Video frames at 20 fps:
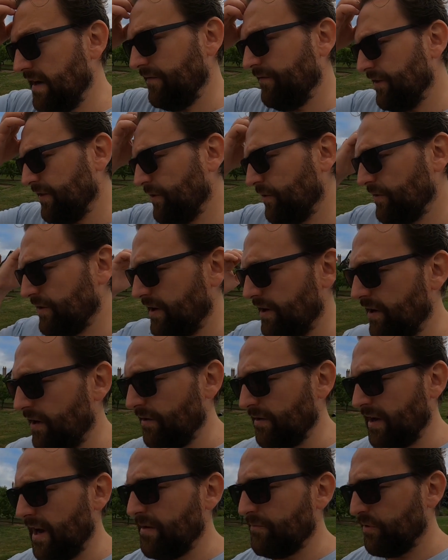even though there
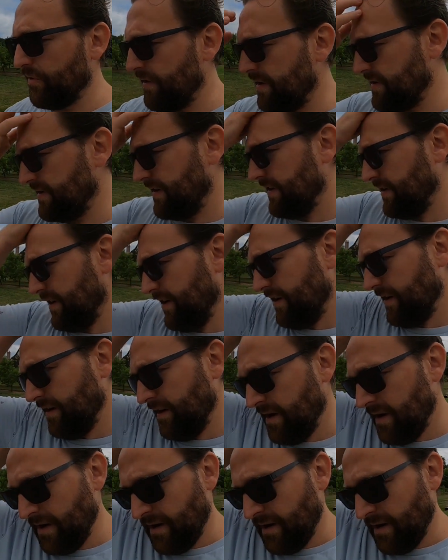are libraries in there